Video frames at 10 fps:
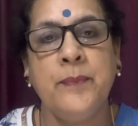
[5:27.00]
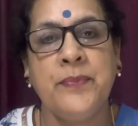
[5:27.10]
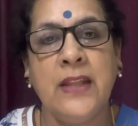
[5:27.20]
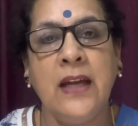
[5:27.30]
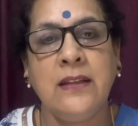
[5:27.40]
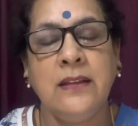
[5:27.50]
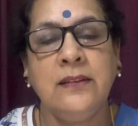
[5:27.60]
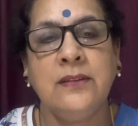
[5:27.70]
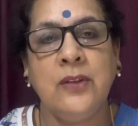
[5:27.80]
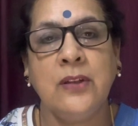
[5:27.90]
That
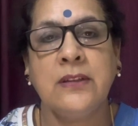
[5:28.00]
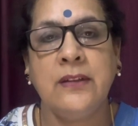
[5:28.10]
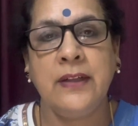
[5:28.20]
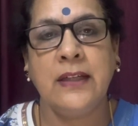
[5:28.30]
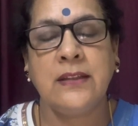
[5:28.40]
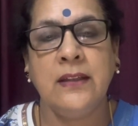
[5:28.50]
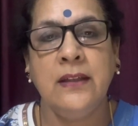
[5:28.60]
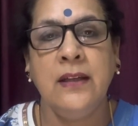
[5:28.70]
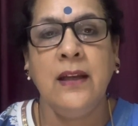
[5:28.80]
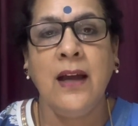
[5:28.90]
is not correct.
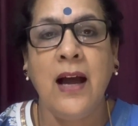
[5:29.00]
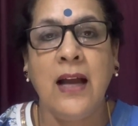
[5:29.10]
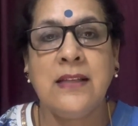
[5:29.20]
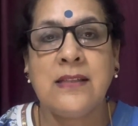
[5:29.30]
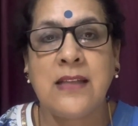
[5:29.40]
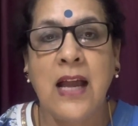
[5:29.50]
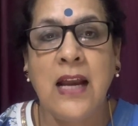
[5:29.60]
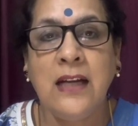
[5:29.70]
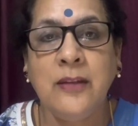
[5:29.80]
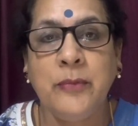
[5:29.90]
I
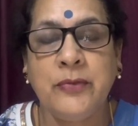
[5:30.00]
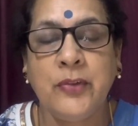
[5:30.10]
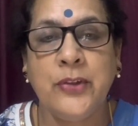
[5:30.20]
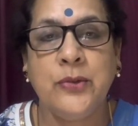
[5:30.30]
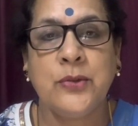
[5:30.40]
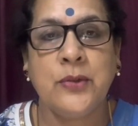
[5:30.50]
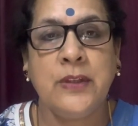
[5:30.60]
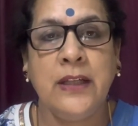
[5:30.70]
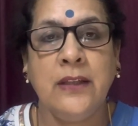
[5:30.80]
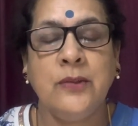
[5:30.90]
stand before you
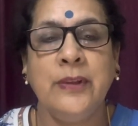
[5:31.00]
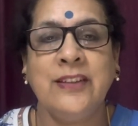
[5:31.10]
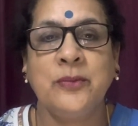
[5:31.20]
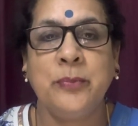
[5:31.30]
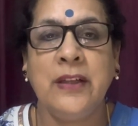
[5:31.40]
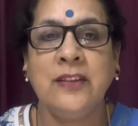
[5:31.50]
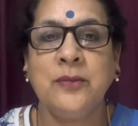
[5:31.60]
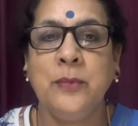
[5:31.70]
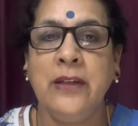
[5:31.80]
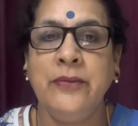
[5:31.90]
today to express
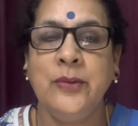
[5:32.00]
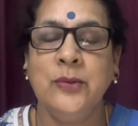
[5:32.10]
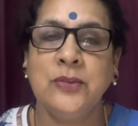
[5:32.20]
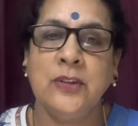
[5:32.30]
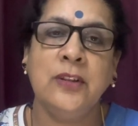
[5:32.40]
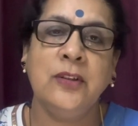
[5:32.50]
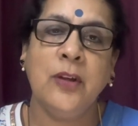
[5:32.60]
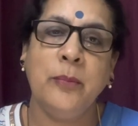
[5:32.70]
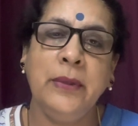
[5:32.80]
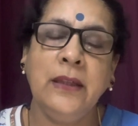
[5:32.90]
my views on the
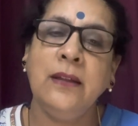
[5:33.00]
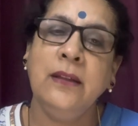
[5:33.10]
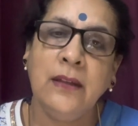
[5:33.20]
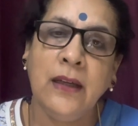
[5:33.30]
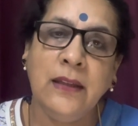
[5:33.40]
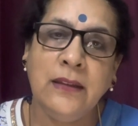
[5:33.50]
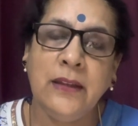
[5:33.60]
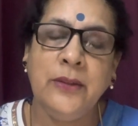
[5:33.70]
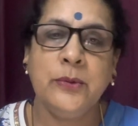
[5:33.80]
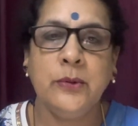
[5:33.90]
topic, and
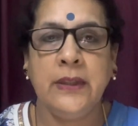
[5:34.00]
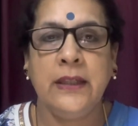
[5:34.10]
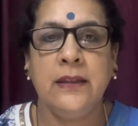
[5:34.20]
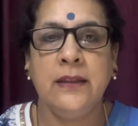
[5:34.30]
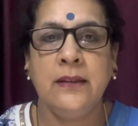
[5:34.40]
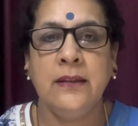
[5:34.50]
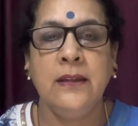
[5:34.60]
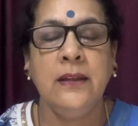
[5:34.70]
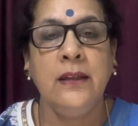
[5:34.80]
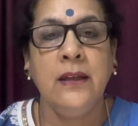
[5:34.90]
then you go ahead.
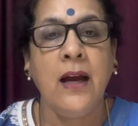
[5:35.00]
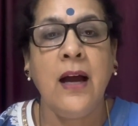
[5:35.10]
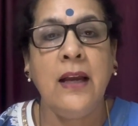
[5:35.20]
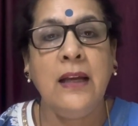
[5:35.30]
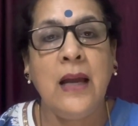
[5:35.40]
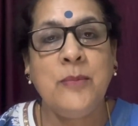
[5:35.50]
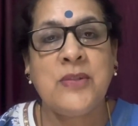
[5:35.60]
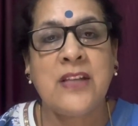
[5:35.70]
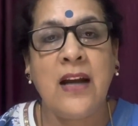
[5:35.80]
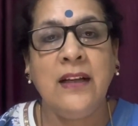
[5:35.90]
I am
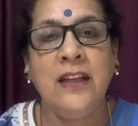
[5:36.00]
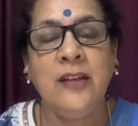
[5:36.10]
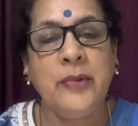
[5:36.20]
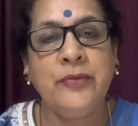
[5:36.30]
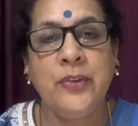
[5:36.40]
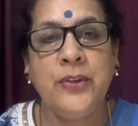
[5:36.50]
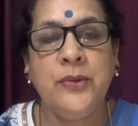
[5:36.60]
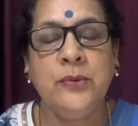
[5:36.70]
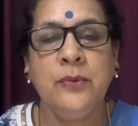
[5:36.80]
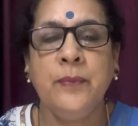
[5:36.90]
standing before
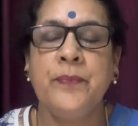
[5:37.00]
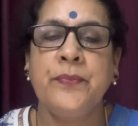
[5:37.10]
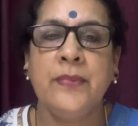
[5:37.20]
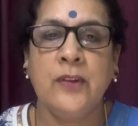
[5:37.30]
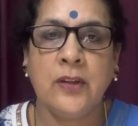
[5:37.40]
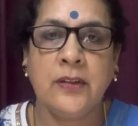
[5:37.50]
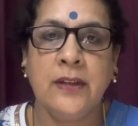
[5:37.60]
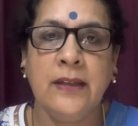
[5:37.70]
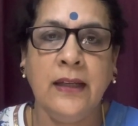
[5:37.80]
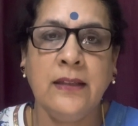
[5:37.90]
you, not
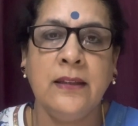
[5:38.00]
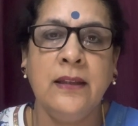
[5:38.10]
correct.